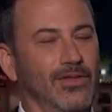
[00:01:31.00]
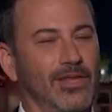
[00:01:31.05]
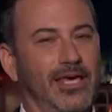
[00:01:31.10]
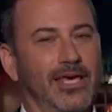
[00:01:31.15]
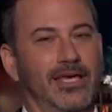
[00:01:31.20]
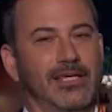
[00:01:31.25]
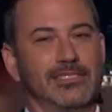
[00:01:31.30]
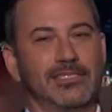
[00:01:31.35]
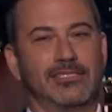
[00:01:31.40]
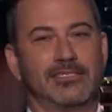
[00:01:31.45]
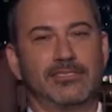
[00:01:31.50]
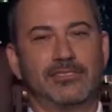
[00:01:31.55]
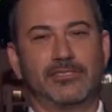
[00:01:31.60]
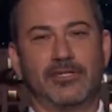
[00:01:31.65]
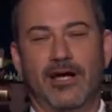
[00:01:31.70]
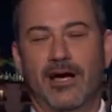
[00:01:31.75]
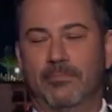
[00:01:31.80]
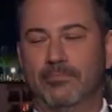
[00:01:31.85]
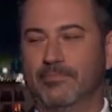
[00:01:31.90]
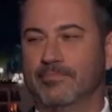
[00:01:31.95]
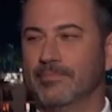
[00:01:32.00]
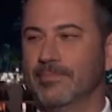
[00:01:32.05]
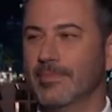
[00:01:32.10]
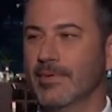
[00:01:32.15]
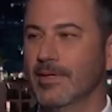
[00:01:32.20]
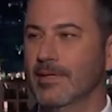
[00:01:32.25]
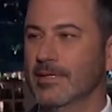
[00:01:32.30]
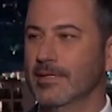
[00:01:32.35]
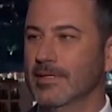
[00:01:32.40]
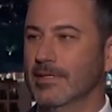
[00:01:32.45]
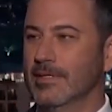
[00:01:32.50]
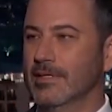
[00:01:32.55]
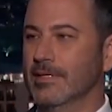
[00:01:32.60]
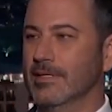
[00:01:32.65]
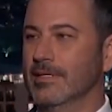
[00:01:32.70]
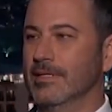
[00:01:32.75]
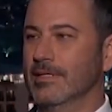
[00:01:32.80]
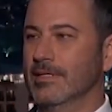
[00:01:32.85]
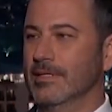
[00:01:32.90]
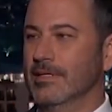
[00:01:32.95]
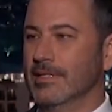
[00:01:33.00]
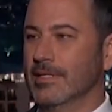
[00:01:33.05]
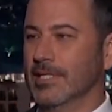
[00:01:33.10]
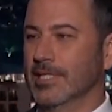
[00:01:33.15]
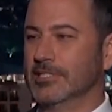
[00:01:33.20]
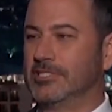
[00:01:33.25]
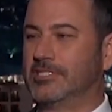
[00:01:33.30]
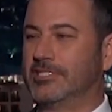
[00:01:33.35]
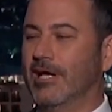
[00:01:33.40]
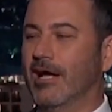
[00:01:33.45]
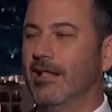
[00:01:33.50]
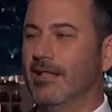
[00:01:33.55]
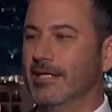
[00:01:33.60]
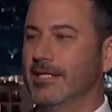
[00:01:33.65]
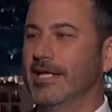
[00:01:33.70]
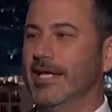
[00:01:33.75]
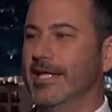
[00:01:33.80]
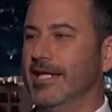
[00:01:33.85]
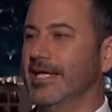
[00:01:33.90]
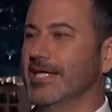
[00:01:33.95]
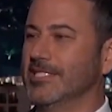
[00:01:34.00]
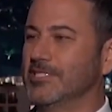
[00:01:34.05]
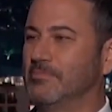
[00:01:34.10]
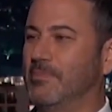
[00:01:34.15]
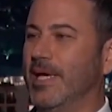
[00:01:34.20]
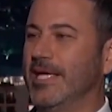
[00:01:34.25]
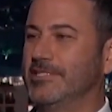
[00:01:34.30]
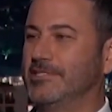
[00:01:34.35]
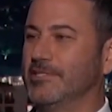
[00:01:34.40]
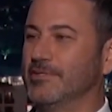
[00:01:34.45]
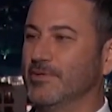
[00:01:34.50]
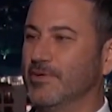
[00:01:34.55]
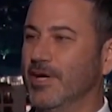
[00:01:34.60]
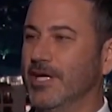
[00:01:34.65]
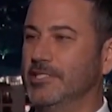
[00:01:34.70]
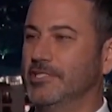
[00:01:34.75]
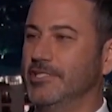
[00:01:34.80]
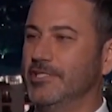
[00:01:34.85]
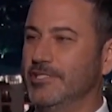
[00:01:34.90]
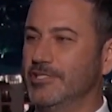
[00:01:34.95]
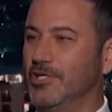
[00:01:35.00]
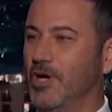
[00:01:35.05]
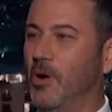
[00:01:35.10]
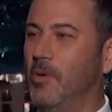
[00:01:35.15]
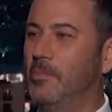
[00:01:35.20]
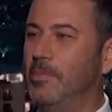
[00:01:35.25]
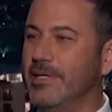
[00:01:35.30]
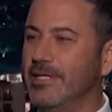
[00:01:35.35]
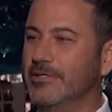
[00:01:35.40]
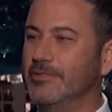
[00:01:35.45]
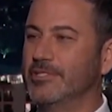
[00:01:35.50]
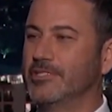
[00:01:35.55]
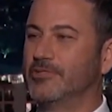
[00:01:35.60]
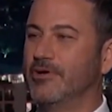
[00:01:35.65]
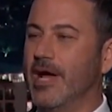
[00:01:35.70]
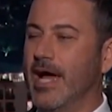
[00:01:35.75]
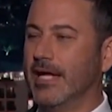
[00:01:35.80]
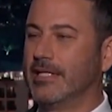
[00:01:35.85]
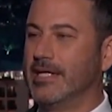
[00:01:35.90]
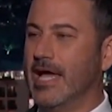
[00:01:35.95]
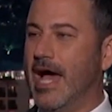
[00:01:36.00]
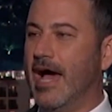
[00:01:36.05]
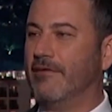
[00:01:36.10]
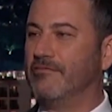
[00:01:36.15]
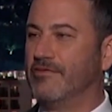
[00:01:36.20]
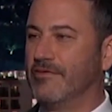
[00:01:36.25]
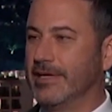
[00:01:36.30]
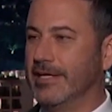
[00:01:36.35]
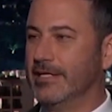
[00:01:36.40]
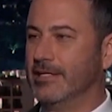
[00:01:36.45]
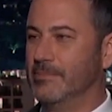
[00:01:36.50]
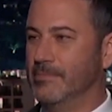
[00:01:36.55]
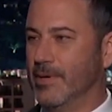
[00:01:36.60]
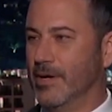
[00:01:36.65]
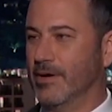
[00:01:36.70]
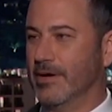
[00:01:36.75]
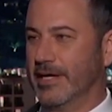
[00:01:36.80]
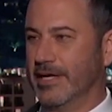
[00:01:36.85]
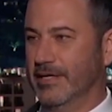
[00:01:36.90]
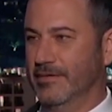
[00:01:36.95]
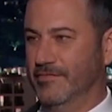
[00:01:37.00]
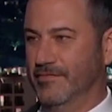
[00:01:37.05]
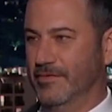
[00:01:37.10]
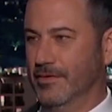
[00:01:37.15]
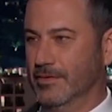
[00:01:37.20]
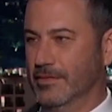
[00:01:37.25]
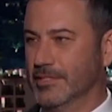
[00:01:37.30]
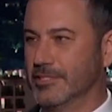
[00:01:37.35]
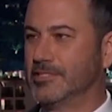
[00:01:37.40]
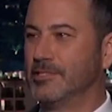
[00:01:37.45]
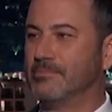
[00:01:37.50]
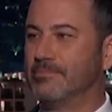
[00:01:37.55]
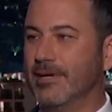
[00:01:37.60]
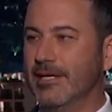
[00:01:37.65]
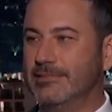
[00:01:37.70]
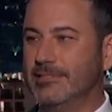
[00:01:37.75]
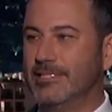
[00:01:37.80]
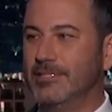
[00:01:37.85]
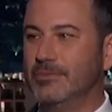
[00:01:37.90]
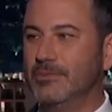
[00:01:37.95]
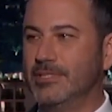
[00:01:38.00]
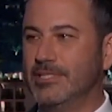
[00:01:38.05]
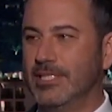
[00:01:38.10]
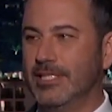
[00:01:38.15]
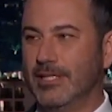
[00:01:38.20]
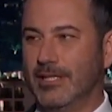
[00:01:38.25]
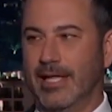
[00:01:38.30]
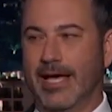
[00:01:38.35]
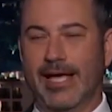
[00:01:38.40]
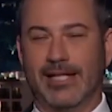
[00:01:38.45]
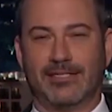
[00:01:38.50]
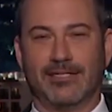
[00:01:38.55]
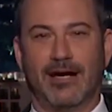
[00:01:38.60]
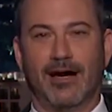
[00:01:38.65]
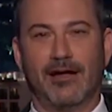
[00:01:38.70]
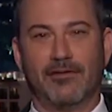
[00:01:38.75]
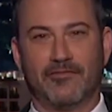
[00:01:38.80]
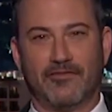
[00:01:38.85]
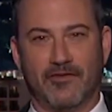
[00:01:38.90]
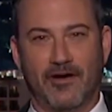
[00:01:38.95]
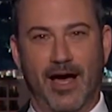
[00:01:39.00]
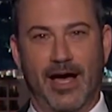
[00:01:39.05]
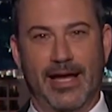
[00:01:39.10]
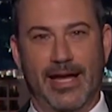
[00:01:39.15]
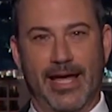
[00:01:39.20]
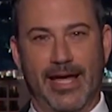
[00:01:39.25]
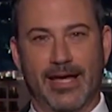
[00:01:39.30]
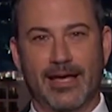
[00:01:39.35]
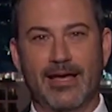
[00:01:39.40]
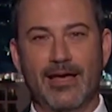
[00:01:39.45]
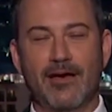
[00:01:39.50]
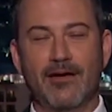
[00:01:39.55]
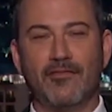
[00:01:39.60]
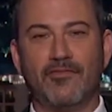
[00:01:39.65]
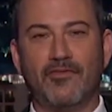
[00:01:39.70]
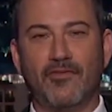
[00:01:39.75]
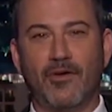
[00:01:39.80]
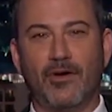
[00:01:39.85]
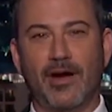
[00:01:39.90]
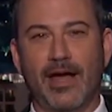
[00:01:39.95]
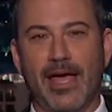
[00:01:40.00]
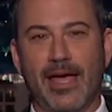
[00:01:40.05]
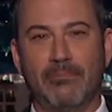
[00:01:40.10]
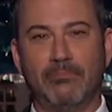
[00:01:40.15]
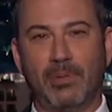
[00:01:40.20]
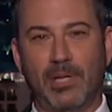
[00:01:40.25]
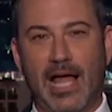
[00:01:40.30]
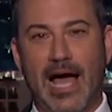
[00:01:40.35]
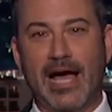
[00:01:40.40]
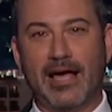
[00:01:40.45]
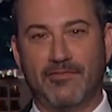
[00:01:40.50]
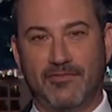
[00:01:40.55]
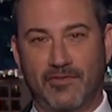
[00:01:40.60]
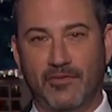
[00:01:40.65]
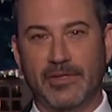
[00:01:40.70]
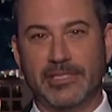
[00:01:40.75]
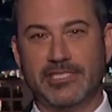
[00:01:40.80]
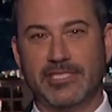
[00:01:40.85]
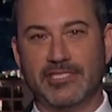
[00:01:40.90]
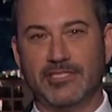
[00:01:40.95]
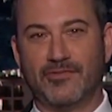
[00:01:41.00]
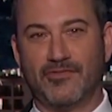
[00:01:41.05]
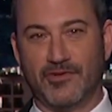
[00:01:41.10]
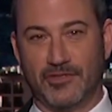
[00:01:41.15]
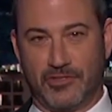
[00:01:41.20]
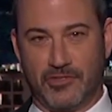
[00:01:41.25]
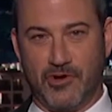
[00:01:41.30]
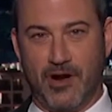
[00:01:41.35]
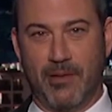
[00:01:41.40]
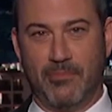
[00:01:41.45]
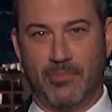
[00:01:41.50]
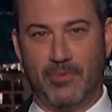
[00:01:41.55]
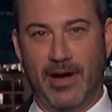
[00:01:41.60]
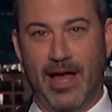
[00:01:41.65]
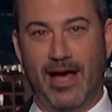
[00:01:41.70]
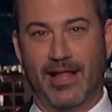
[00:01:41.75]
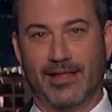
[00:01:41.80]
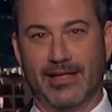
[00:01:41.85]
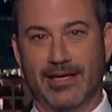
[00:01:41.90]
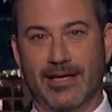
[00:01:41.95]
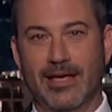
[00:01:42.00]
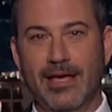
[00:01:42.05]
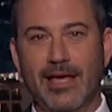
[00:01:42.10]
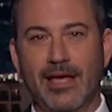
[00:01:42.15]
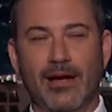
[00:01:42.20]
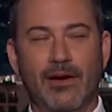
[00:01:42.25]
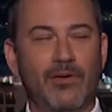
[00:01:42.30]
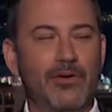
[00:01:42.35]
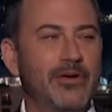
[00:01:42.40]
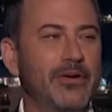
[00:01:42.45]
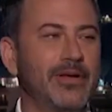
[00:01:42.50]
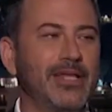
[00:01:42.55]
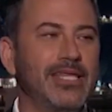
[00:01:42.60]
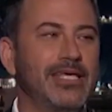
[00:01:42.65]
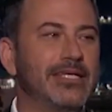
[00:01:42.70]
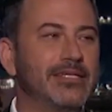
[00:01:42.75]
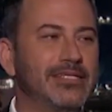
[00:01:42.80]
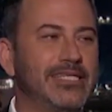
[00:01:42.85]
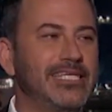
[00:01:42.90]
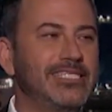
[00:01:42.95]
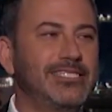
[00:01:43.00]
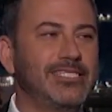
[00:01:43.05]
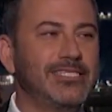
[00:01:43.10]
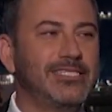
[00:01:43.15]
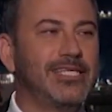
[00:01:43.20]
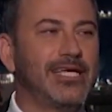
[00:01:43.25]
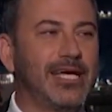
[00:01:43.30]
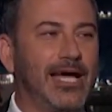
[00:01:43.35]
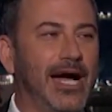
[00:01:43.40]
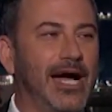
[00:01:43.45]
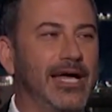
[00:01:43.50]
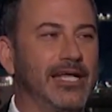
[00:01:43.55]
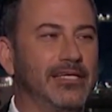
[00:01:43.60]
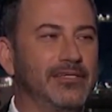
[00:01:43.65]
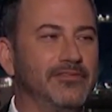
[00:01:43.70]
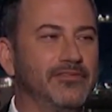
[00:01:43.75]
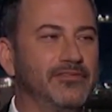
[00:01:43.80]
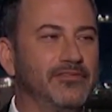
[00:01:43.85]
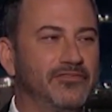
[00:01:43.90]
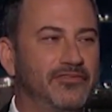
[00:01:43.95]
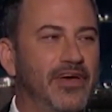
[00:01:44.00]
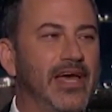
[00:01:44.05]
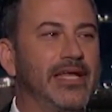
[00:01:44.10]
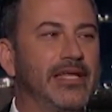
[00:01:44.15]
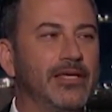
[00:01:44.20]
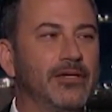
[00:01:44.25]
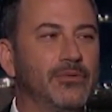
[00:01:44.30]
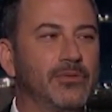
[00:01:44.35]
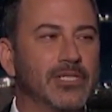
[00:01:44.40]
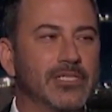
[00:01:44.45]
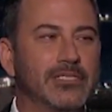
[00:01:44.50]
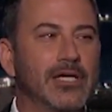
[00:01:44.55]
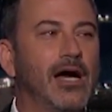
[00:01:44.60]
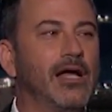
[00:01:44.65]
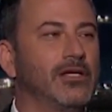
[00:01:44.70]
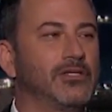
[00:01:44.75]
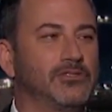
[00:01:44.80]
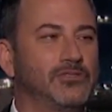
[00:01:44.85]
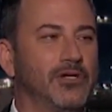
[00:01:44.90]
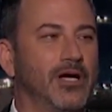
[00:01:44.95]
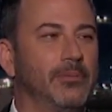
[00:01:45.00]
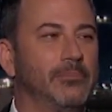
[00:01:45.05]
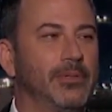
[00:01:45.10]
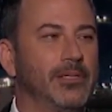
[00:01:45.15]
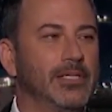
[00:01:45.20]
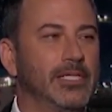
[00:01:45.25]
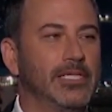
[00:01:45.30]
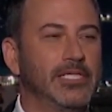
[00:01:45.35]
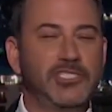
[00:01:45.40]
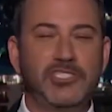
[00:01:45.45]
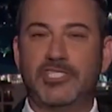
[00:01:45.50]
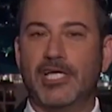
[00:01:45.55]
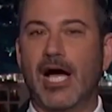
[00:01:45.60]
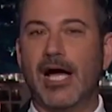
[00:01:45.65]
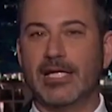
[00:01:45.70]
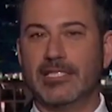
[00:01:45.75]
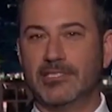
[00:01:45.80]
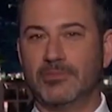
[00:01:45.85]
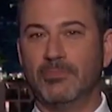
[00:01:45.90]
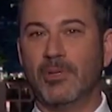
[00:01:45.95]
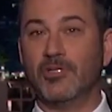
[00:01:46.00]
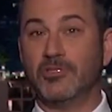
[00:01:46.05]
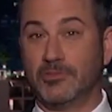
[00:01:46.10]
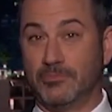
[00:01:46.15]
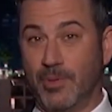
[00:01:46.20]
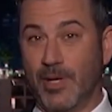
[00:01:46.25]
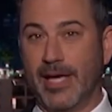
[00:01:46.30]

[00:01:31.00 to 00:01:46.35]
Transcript: Is Trump consolidating his base in Russia? He's hoping to attract African-American voters. The president was in Atlanta on Friday for a Black Voices for Trump rally. Really, this is the kind of venue where Donald Trump shines most